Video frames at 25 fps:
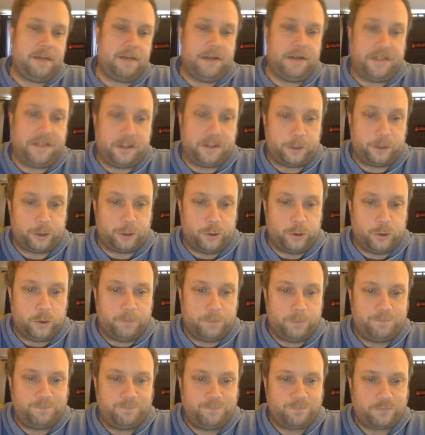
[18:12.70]
think they're
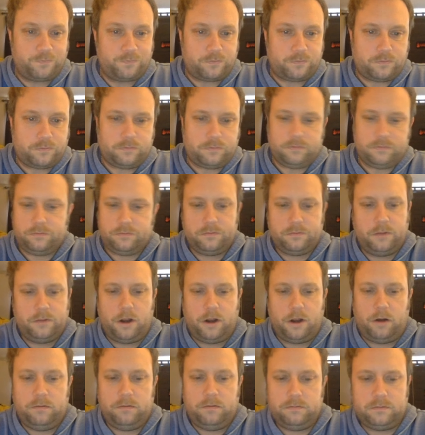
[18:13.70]
cool. You
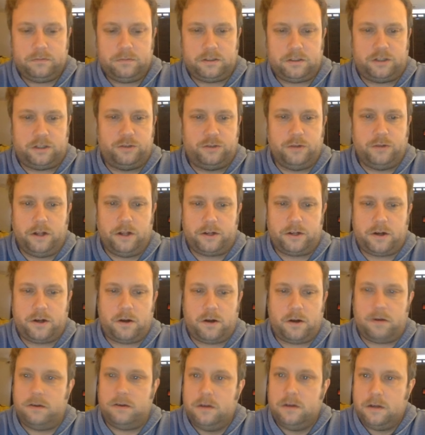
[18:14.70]
know, it's a $2
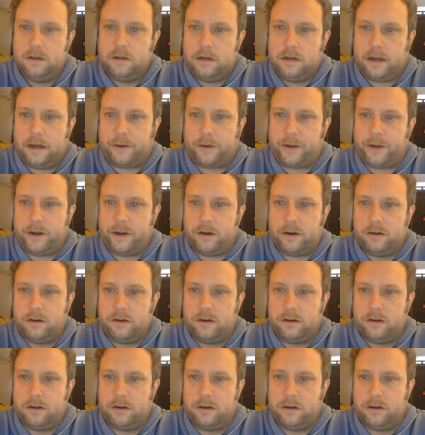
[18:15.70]
card. I don't care.